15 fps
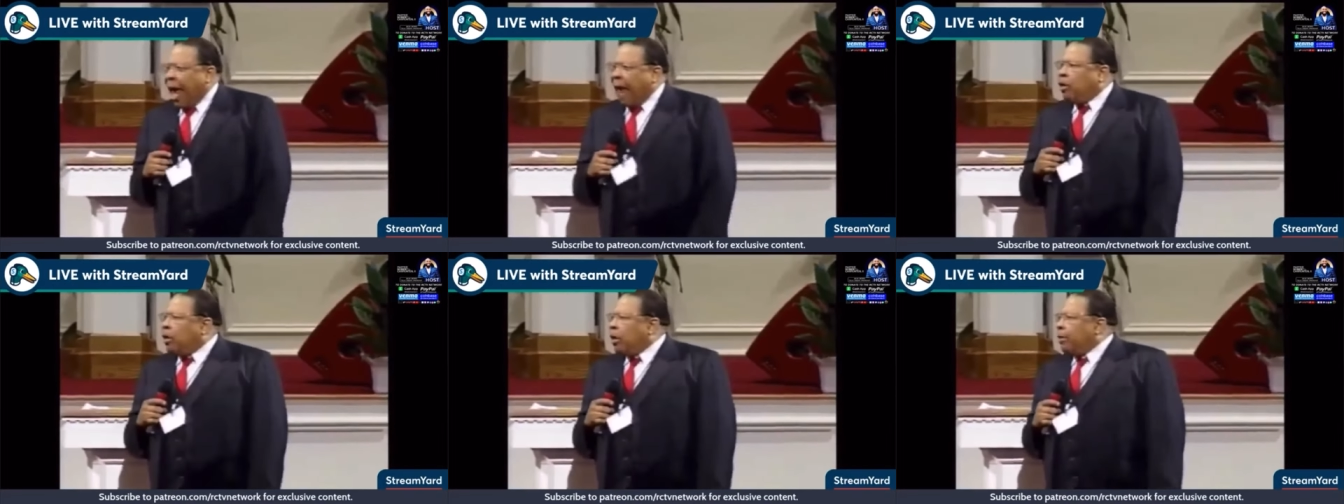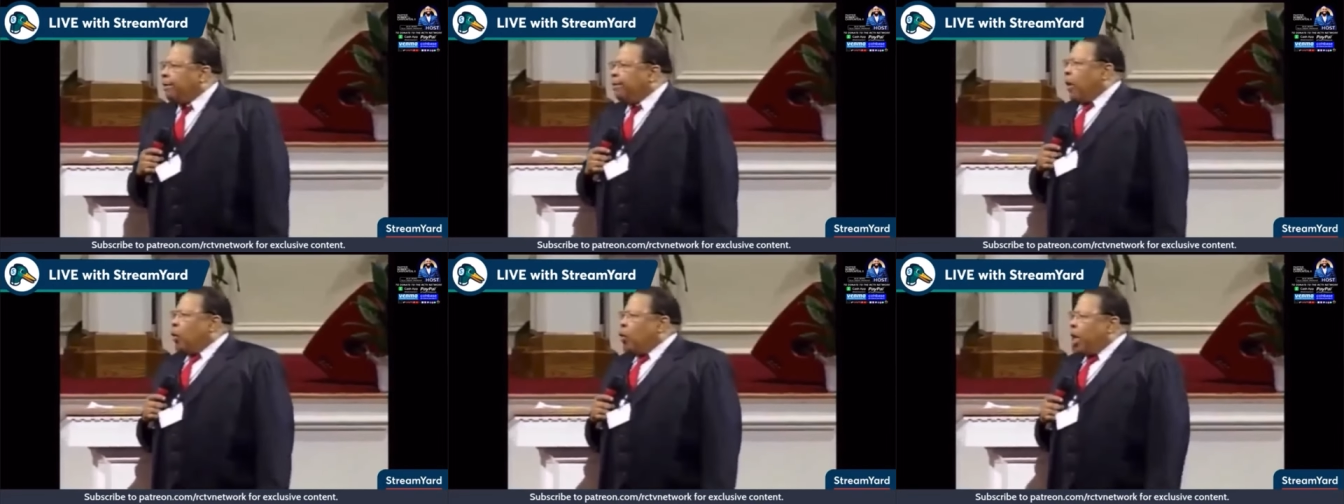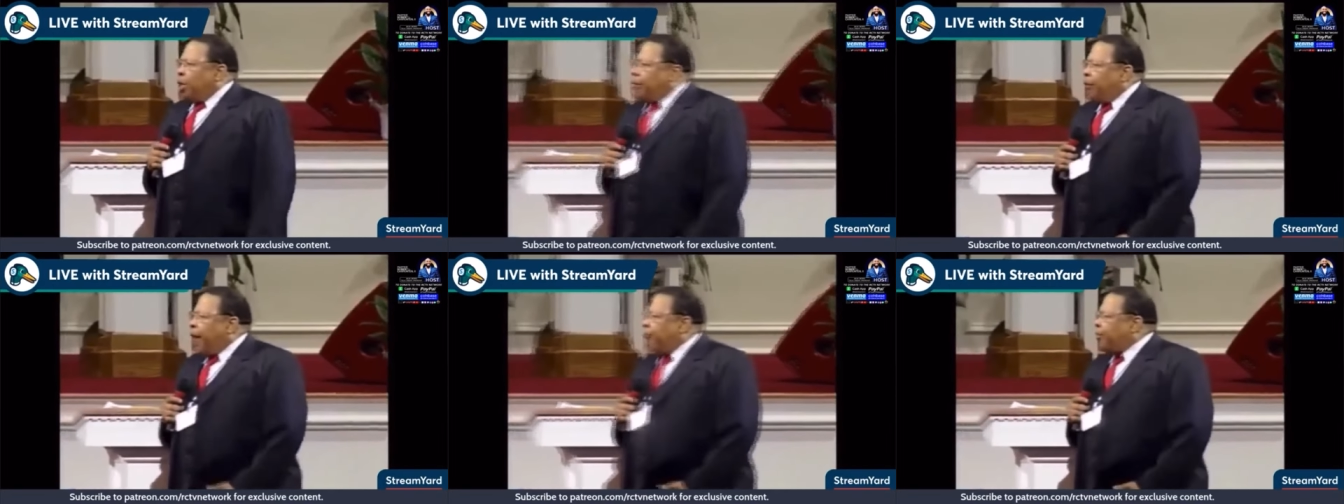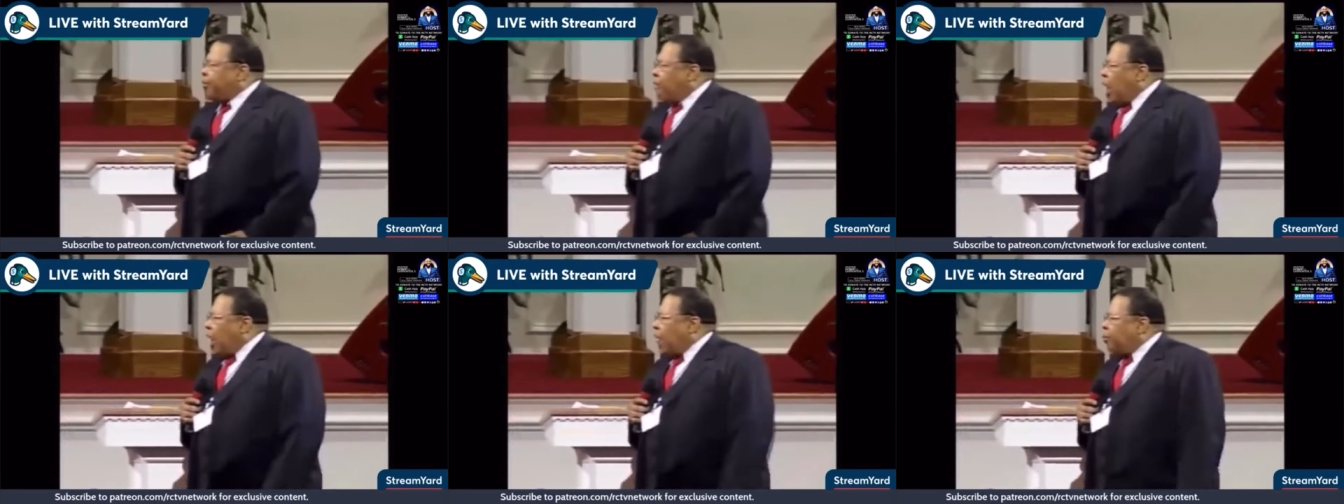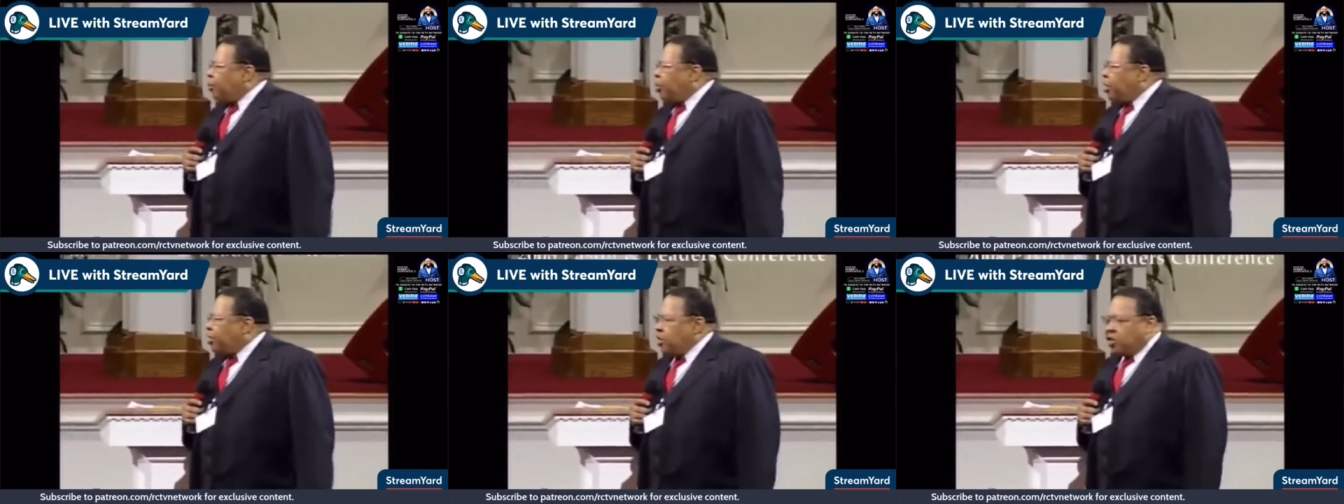said, when he first
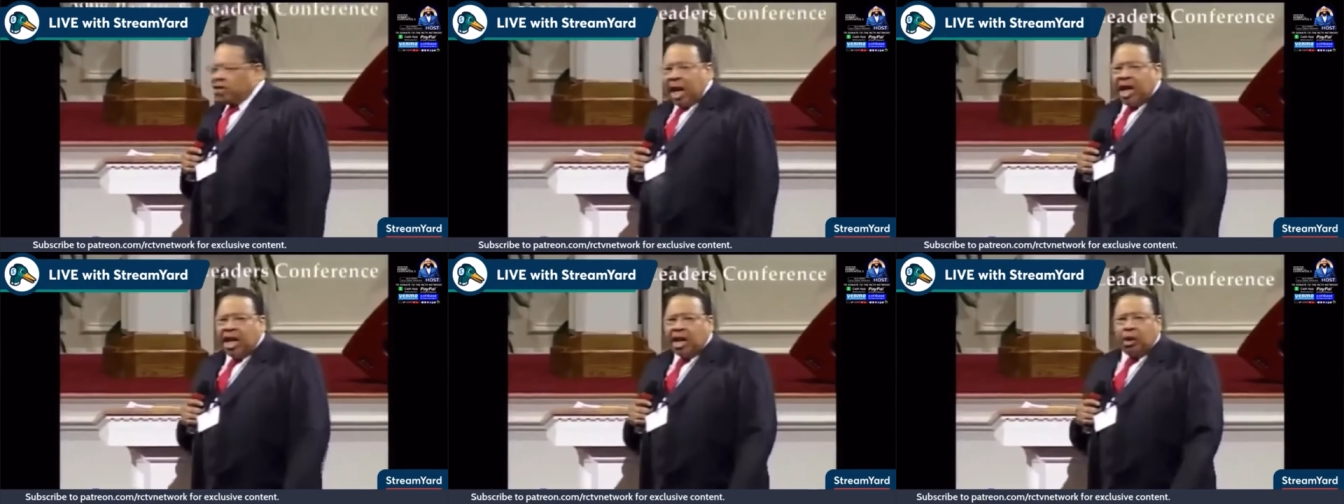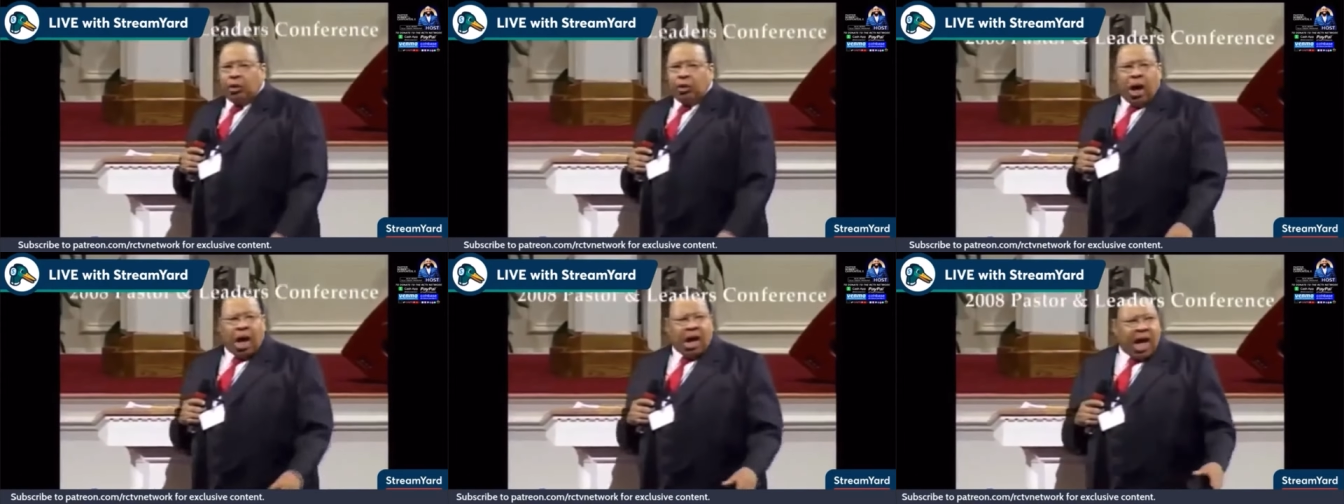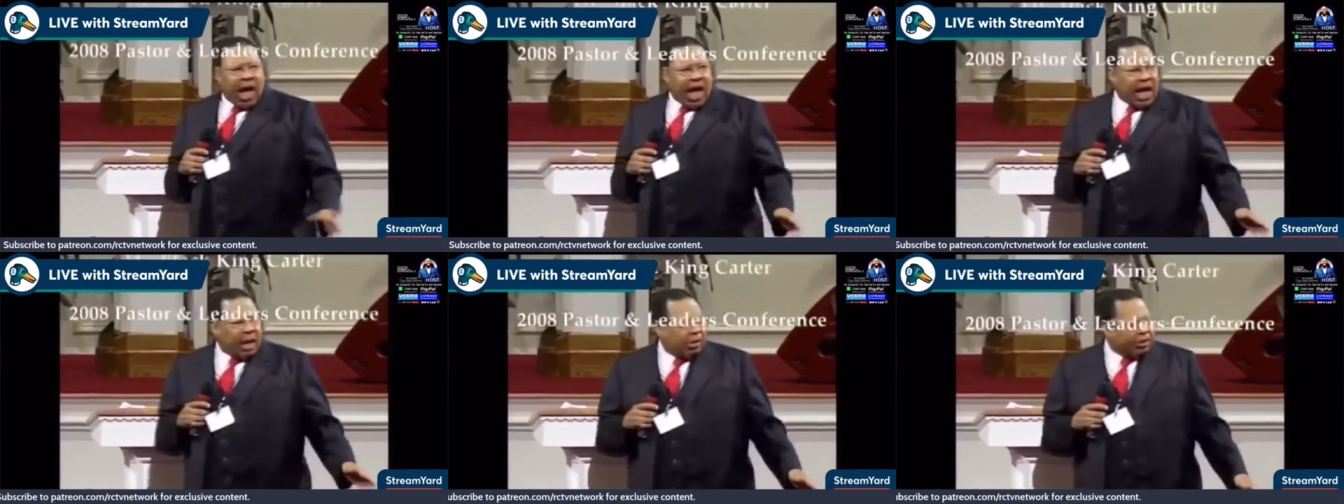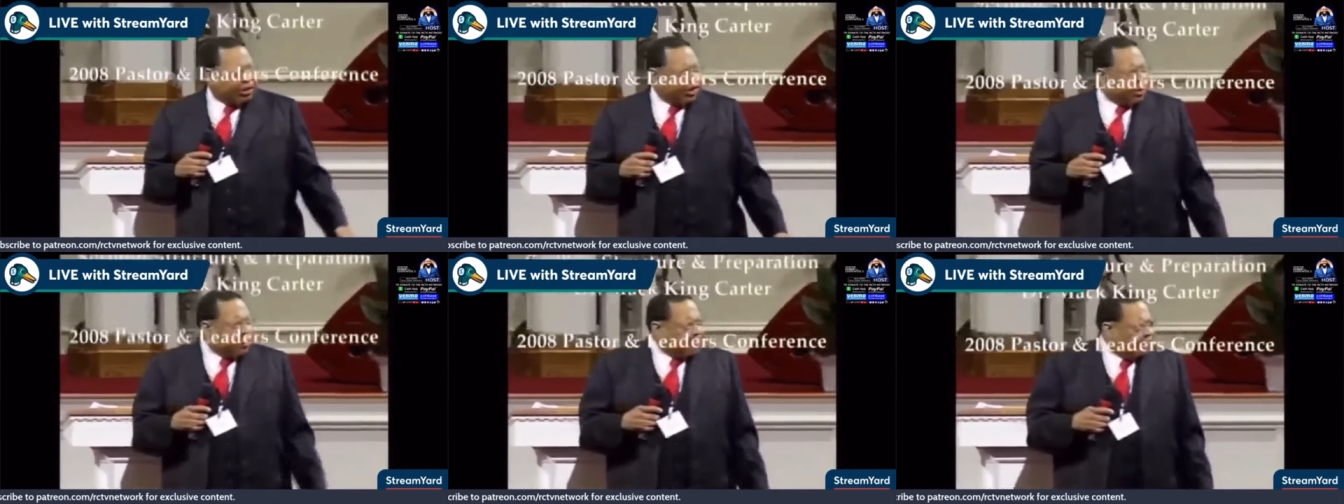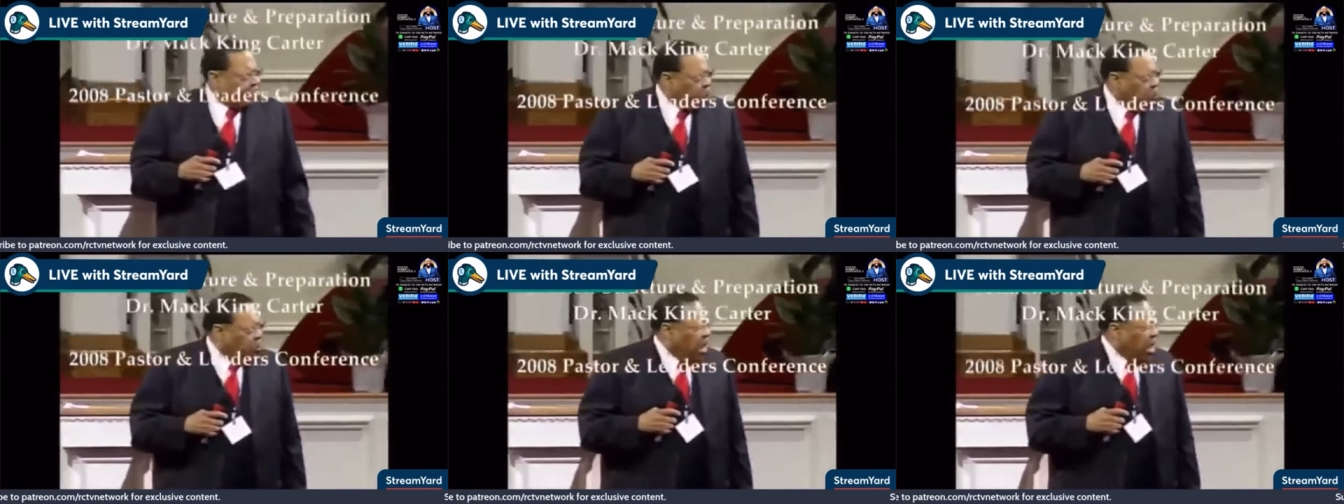started preaching, said he could rock a house.